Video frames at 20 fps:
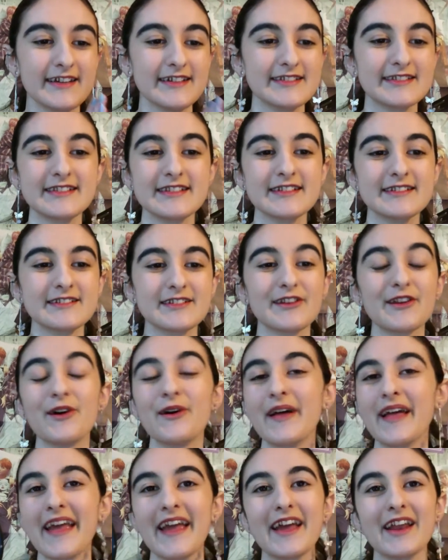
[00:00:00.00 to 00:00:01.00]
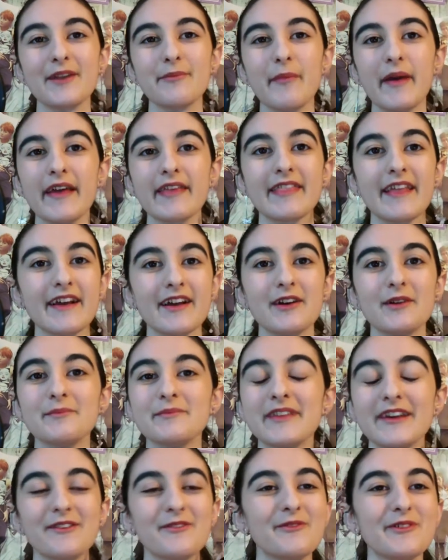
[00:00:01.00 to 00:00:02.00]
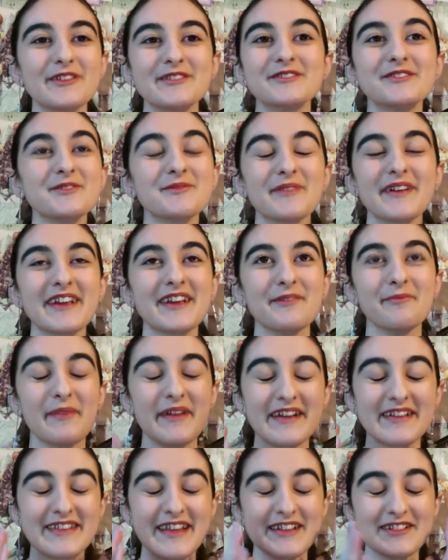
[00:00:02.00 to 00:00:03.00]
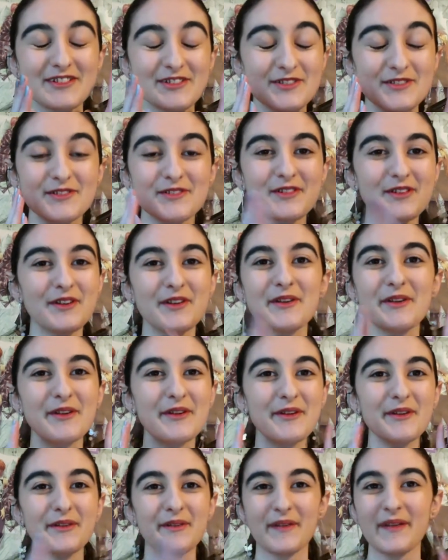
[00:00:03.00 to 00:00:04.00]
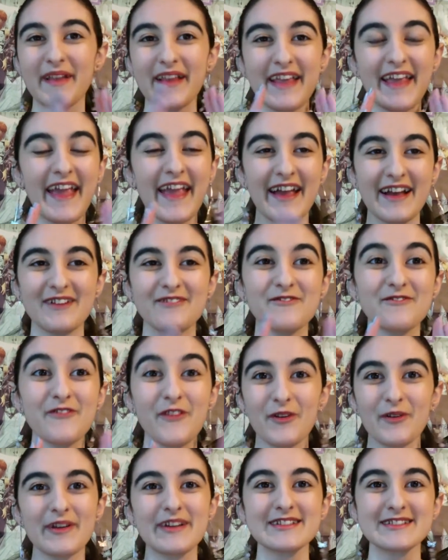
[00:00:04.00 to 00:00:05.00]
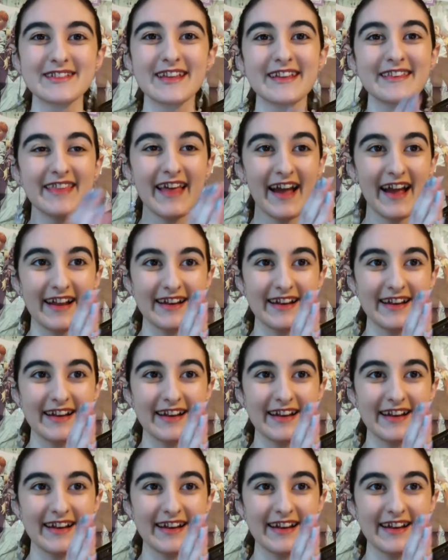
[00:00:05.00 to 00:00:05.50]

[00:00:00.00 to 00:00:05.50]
a seasonal anime that comes out once a week because I just can't focus like that.